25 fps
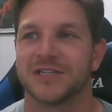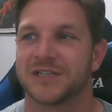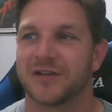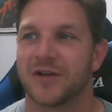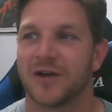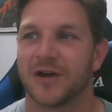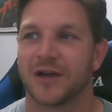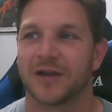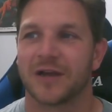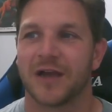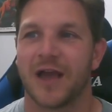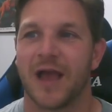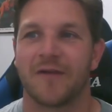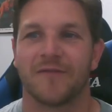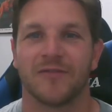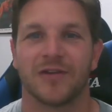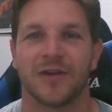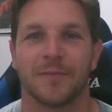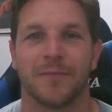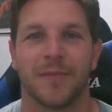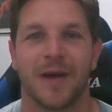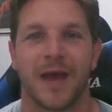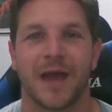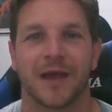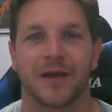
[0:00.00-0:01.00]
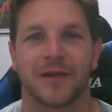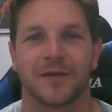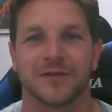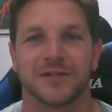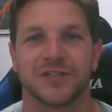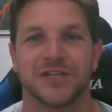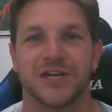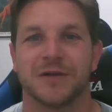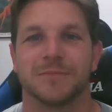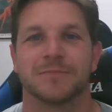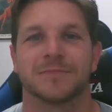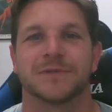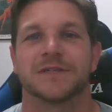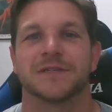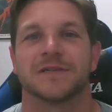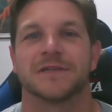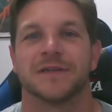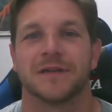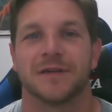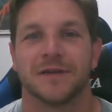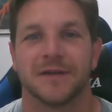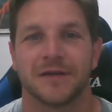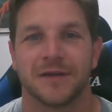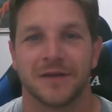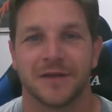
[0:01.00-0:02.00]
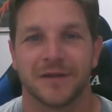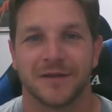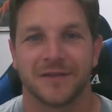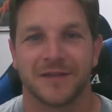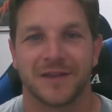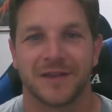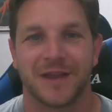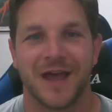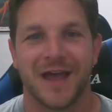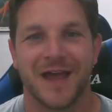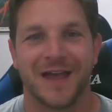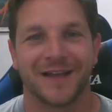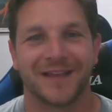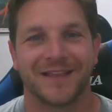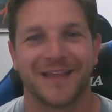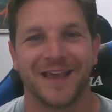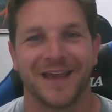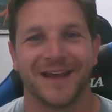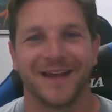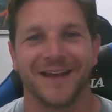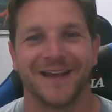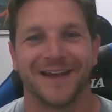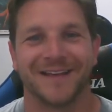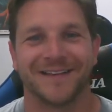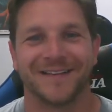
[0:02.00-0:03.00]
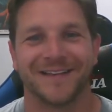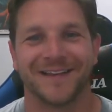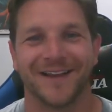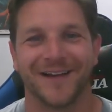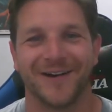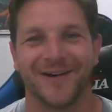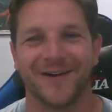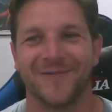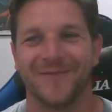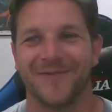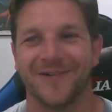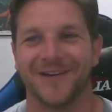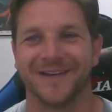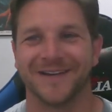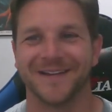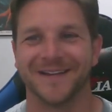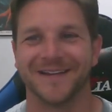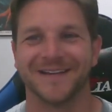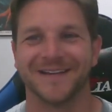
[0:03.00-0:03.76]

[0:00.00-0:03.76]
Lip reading: like having a bag of chips. Do you know what I mean?